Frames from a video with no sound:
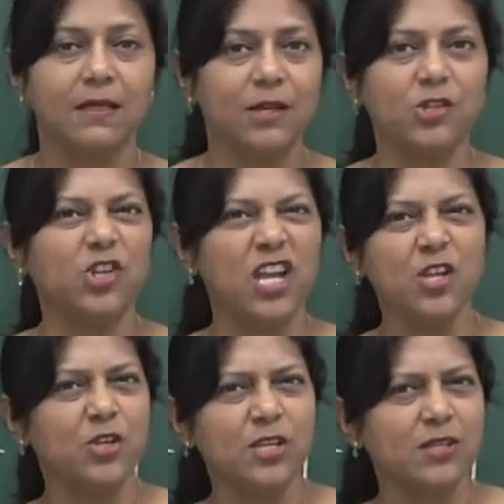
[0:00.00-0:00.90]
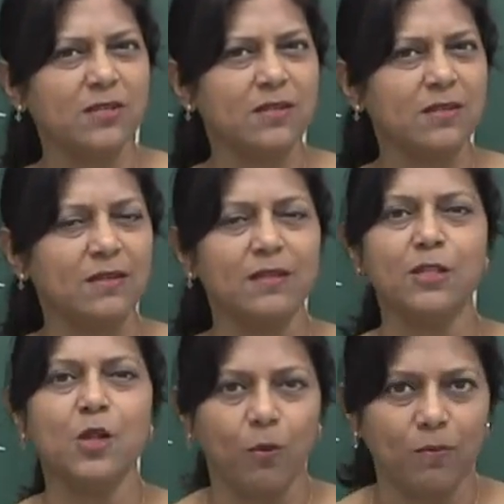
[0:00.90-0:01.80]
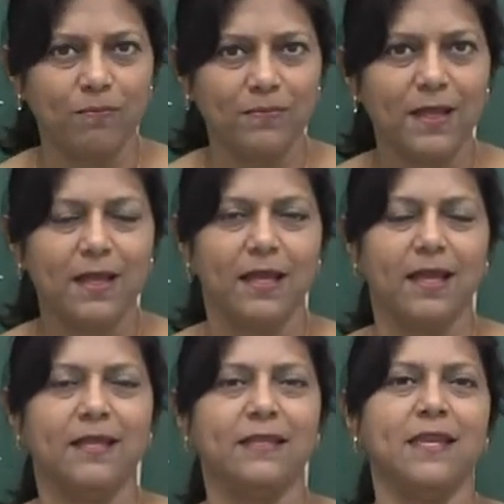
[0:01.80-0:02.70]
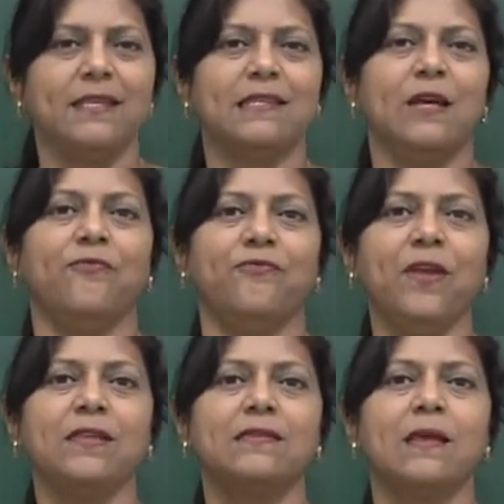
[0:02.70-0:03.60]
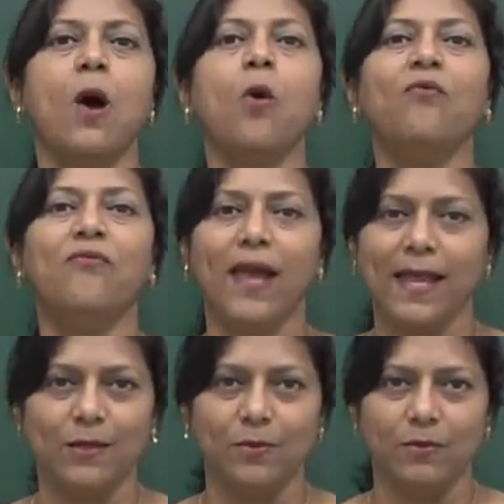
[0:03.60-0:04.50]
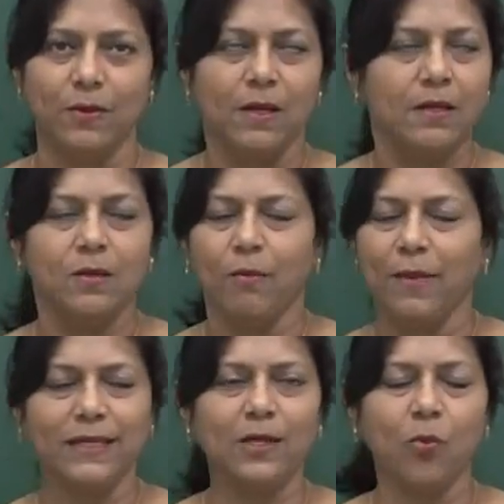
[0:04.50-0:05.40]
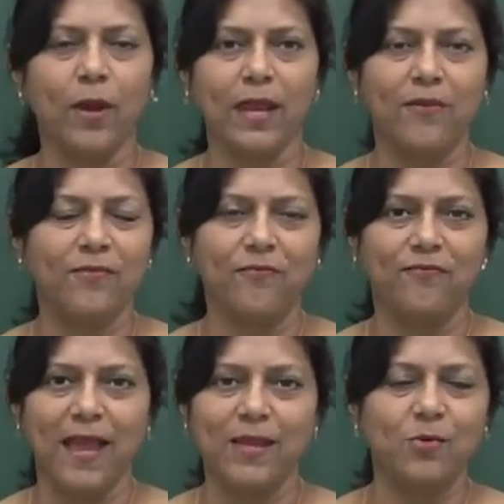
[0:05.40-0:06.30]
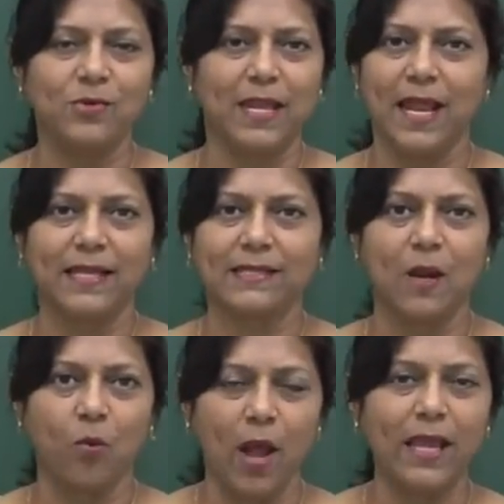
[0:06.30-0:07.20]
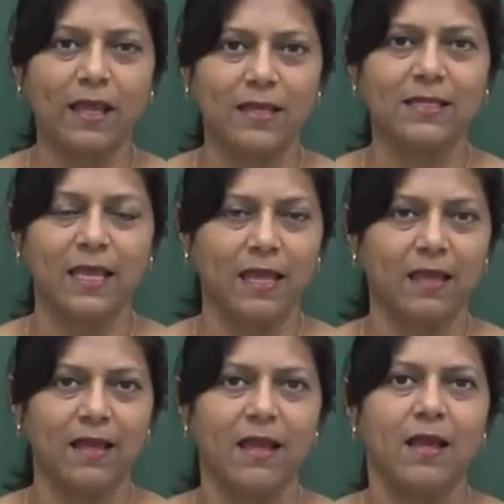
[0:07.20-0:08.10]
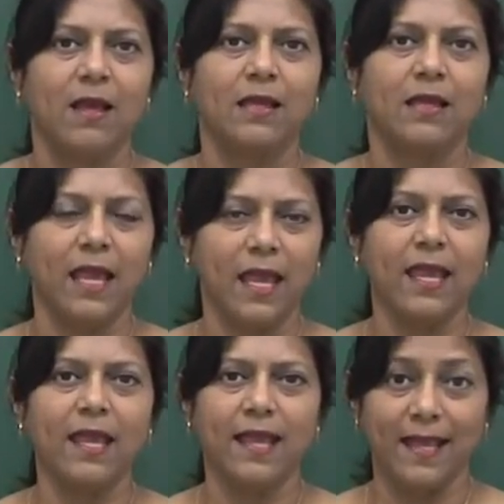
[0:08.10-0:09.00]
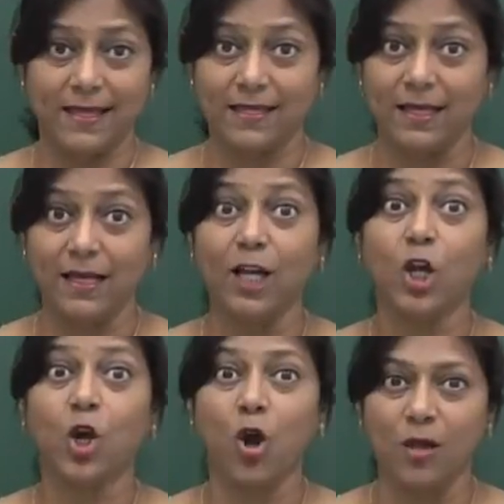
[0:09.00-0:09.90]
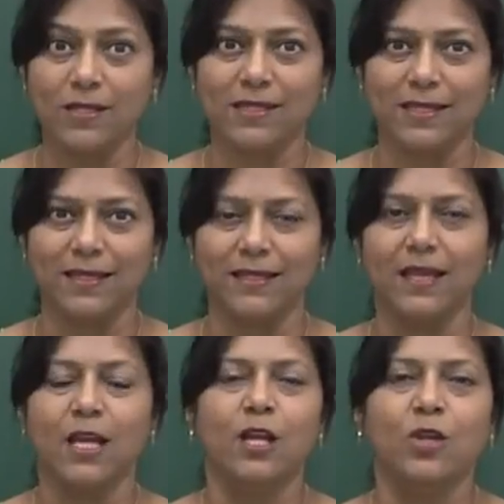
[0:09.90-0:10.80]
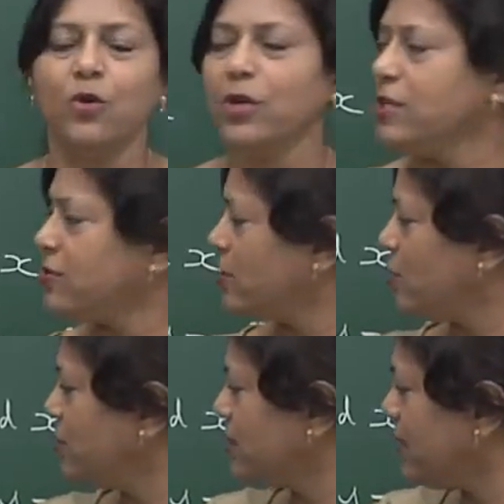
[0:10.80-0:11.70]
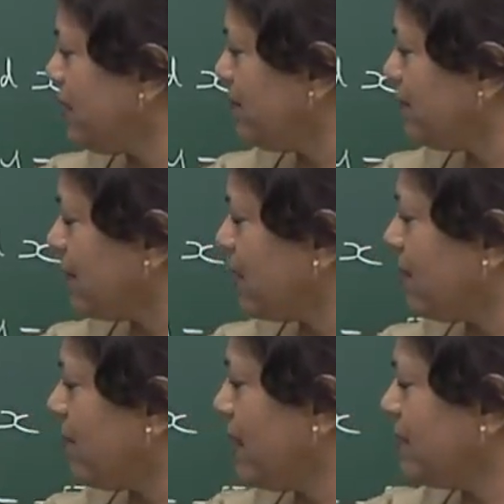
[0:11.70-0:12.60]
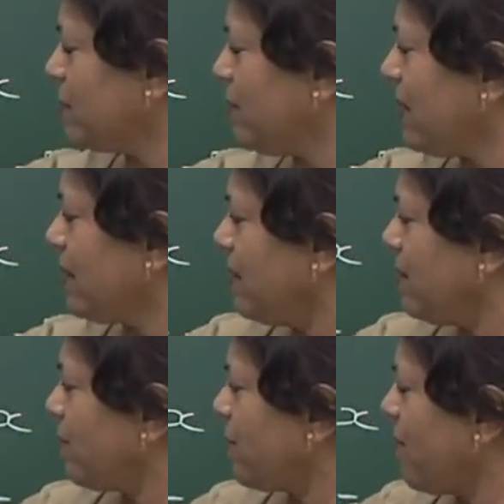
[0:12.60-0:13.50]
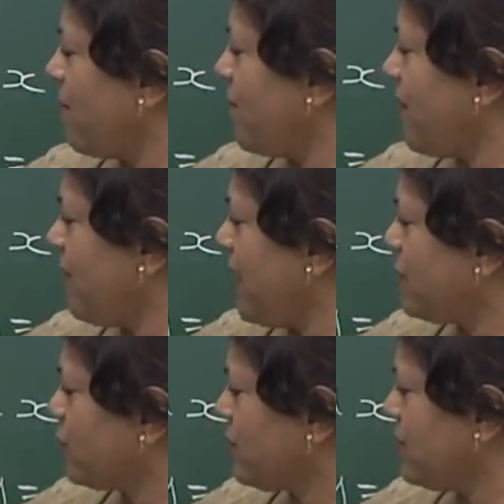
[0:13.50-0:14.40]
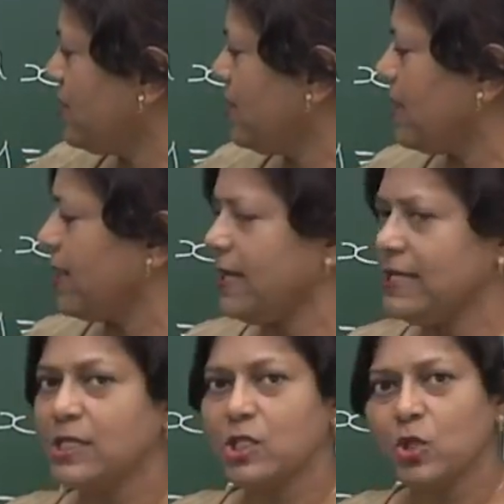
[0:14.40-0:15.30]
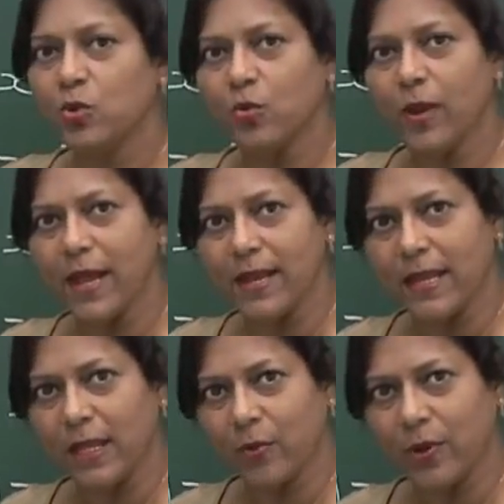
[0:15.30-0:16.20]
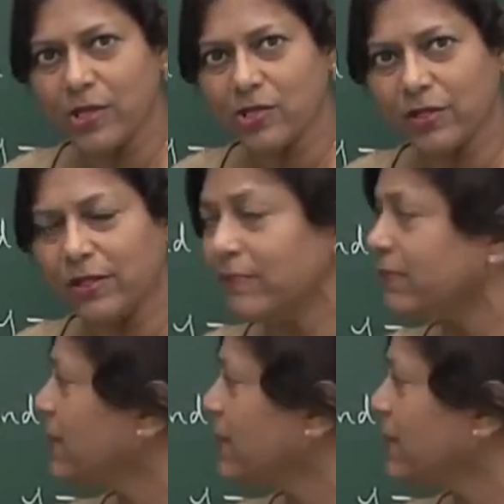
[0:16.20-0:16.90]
It changes? No. It is a fixed value. No matter whatever values that x and y can take, k is a constant. You introduce it, all right, to make from a variation into an equation.